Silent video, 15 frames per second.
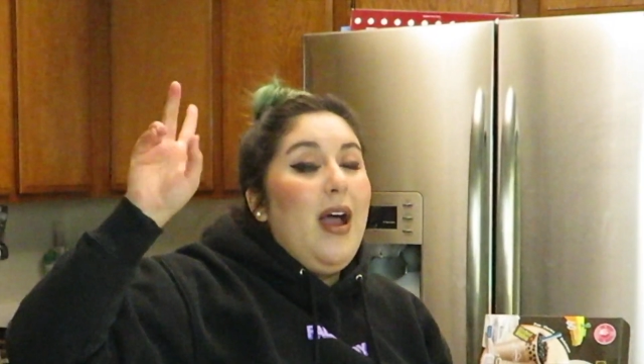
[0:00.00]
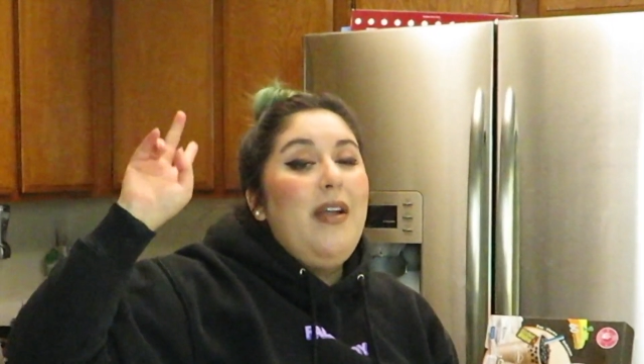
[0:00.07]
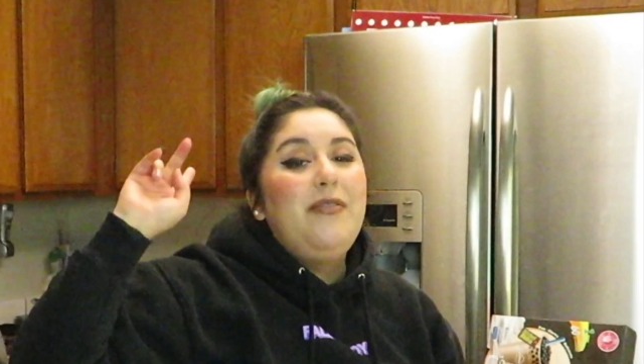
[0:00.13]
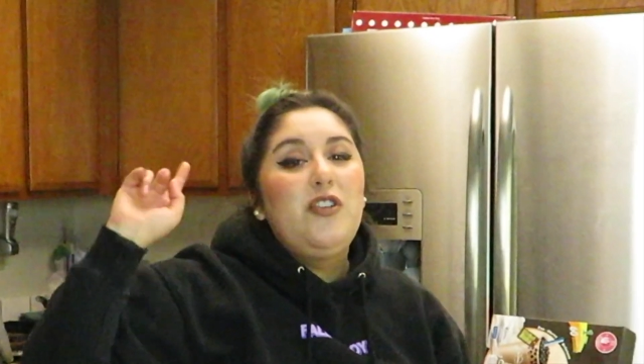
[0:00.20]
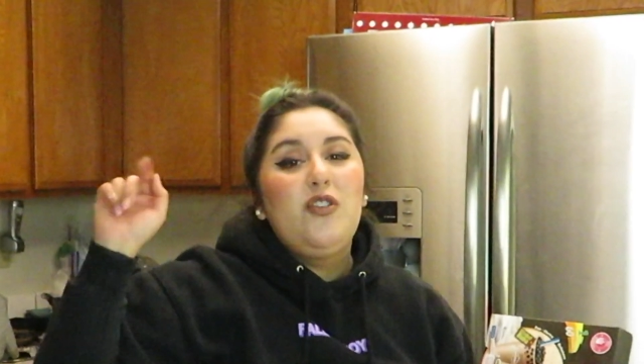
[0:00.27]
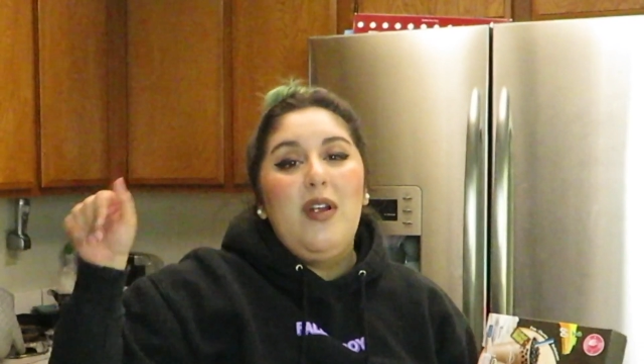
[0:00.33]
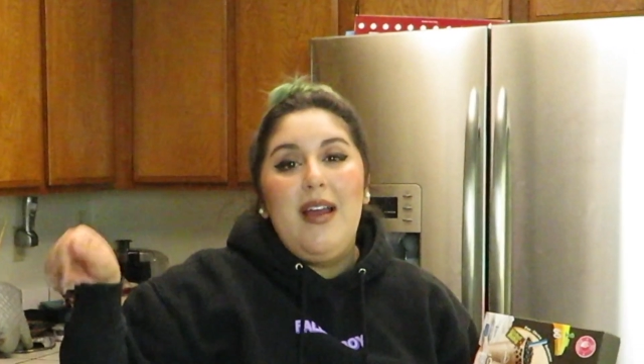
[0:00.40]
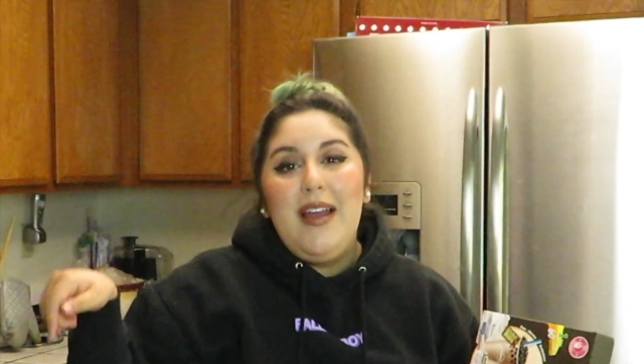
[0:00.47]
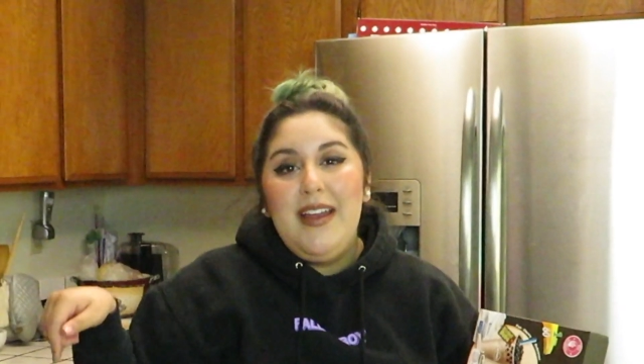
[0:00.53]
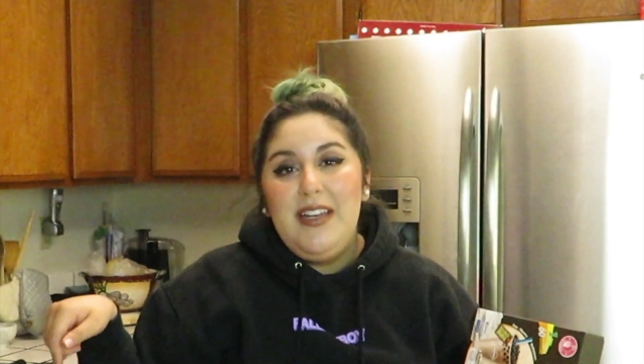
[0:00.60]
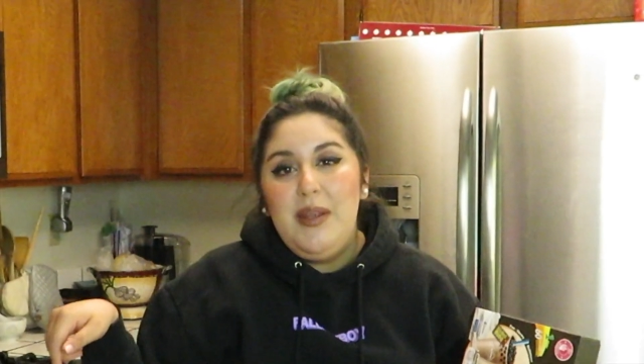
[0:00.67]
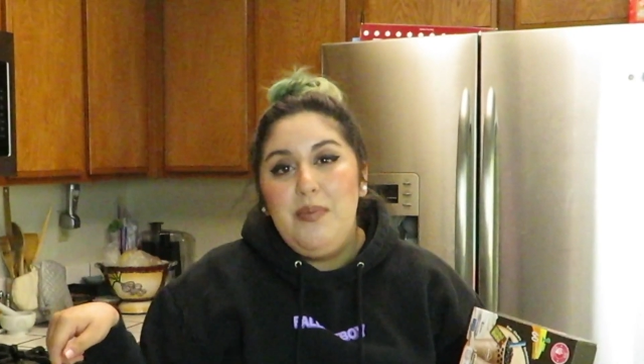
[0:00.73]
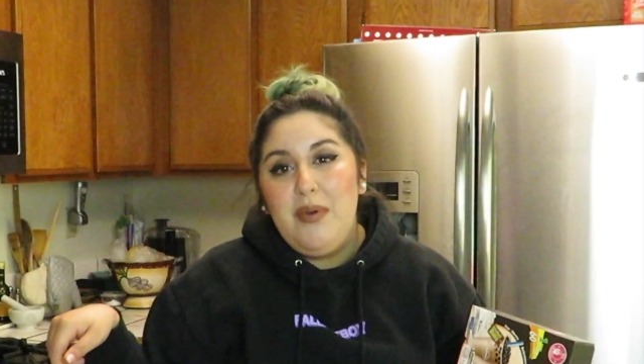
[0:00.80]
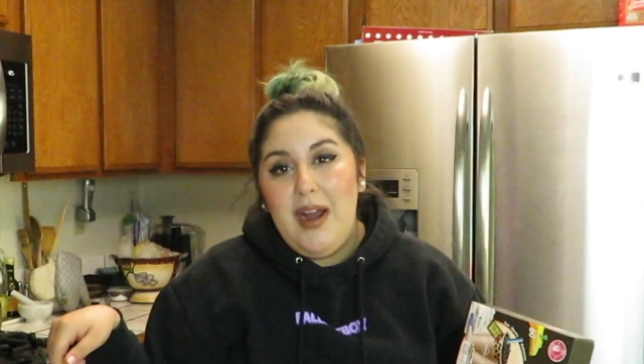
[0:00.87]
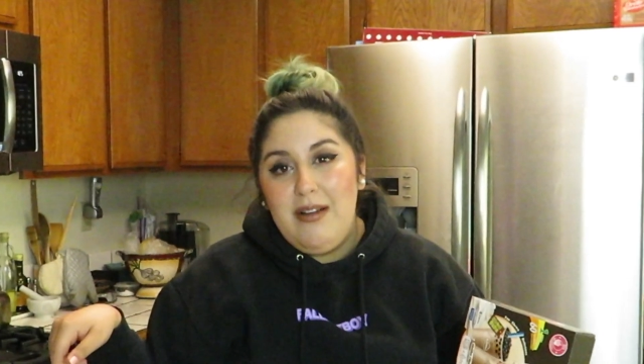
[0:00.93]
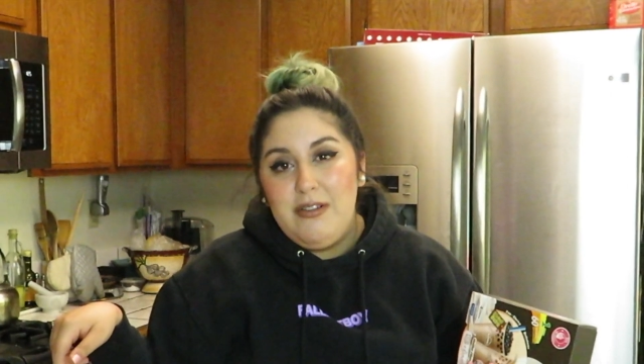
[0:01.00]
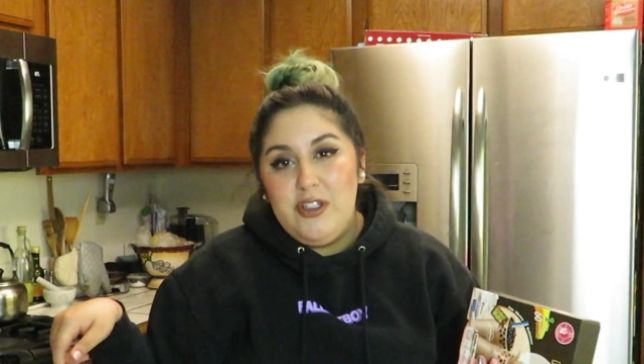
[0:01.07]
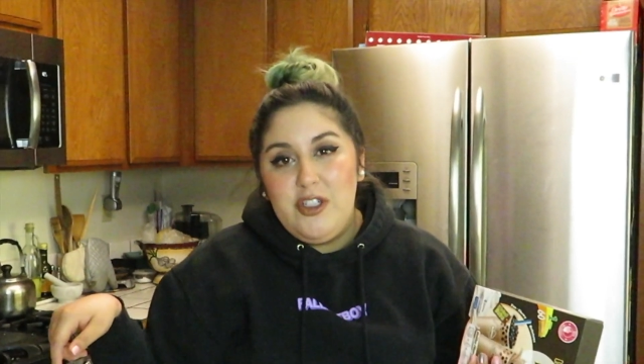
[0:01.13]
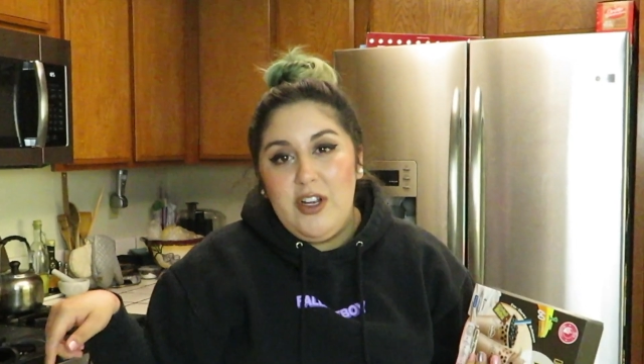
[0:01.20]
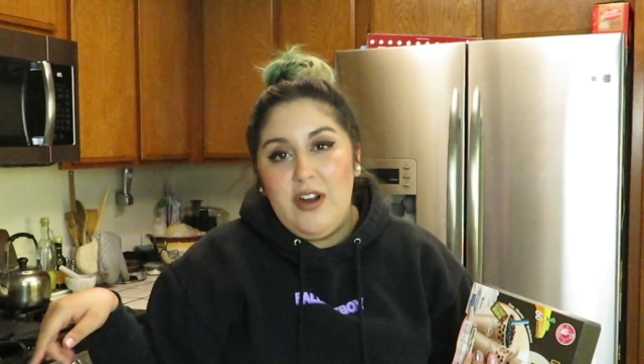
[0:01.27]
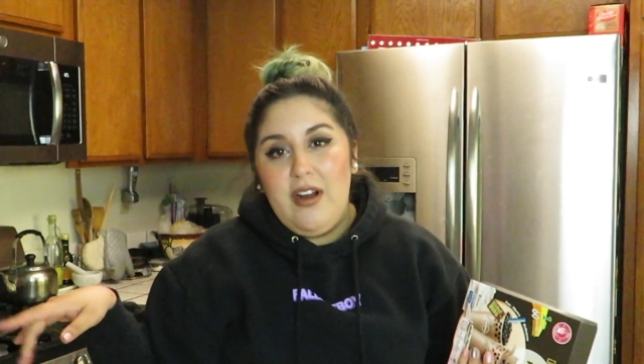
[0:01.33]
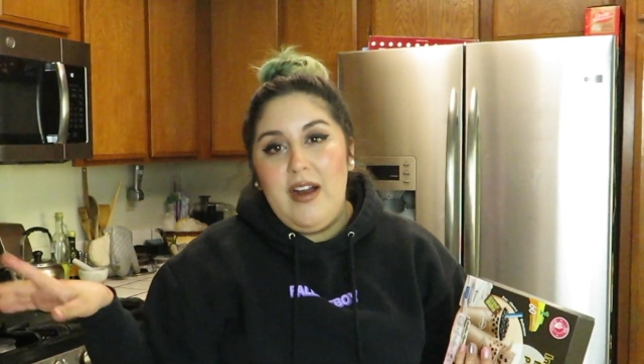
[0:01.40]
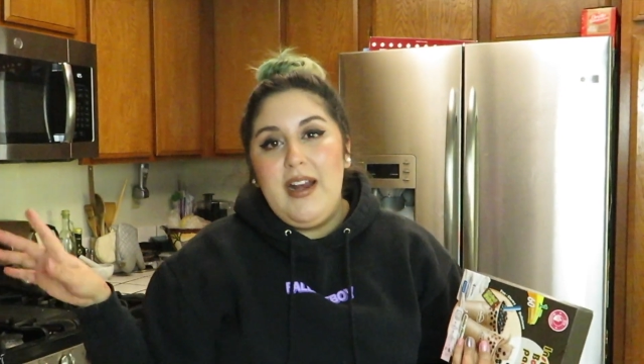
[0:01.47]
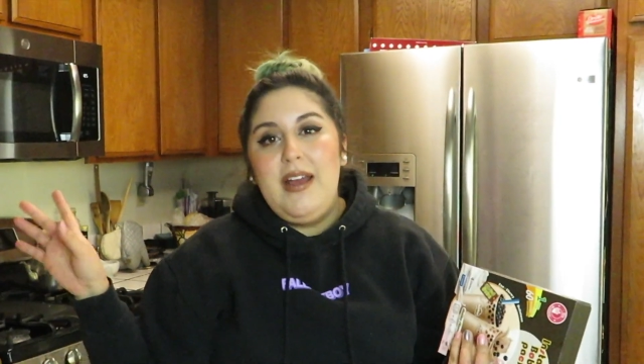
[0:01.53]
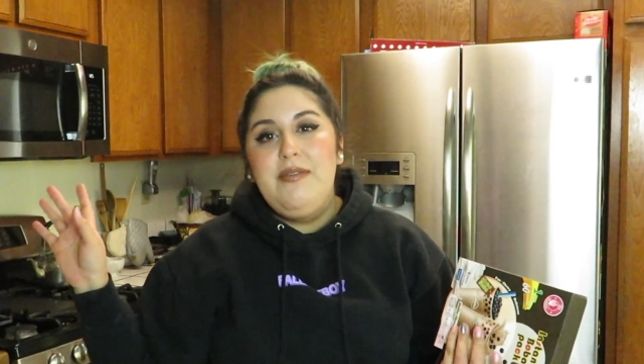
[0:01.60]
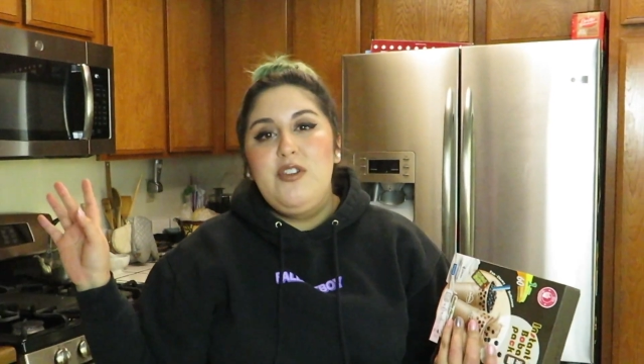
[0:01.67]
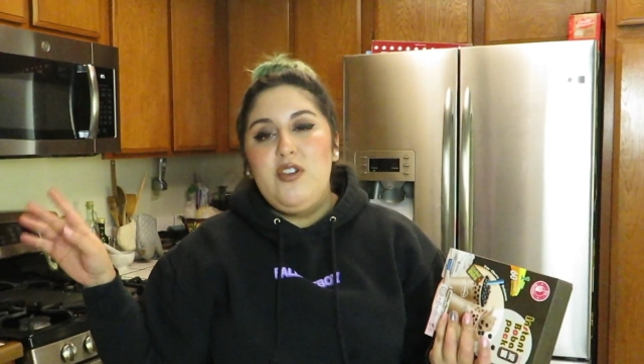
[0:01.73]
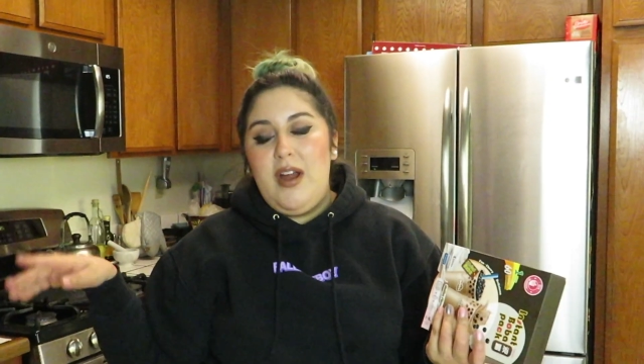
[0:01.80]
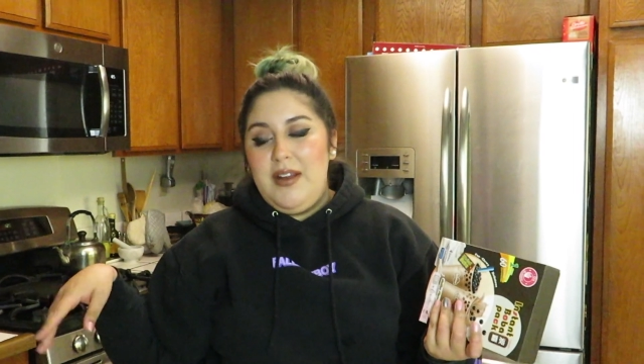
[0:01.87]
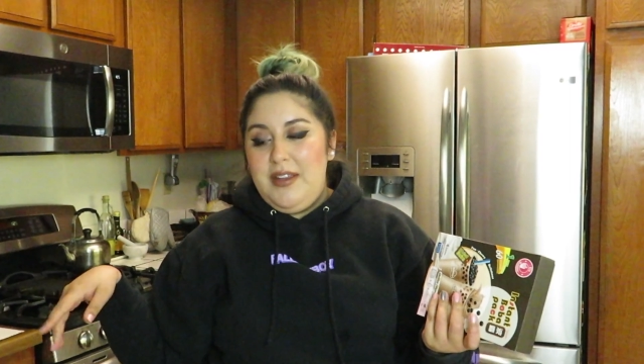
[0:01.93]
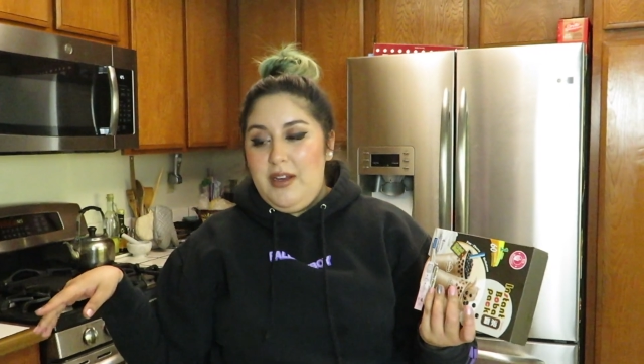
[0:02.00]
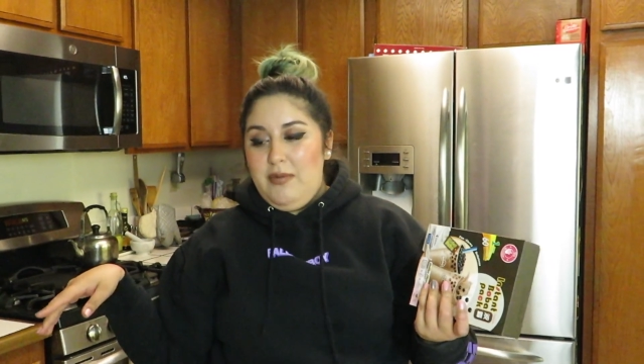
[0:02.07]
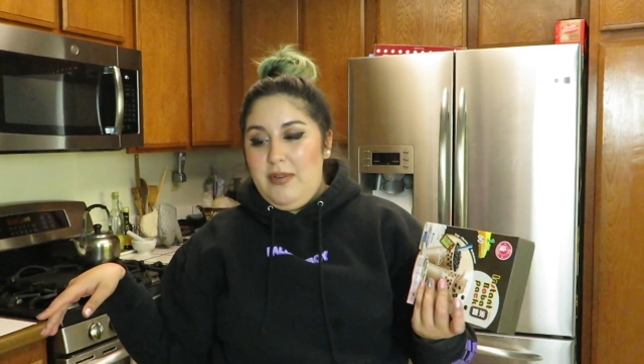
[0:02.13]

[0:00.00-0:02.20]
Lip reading: I've tried the brown sugar and I've tried the